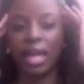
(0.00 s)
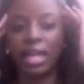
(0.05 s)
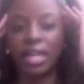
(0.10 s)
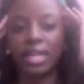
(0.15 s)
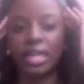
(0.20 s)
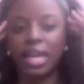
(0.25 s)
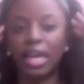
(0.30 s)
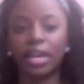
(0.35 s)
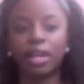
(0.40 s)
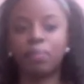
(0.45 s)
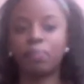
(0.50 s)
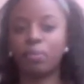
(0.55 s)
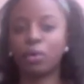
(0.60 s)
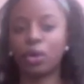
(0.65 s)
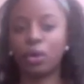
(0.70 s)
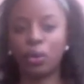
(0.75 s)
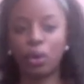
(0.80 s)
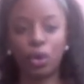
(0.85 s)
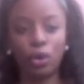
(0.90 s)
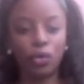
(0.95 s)
let it
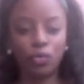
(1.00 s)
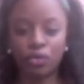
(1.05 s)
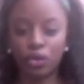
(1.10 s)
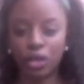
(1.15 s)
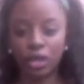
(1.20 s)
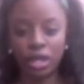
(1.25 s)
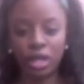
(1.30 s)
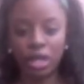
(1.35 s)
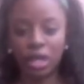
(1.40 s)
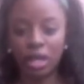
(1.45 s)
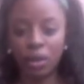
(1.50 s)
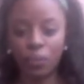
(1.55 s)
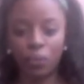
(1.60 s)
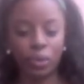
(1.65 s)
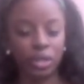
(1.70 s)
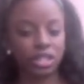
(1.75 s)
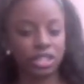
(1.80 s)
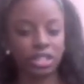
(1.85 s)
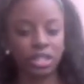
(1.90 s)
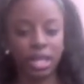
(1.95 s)
blow over,
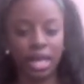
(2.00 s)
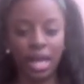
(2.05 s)
which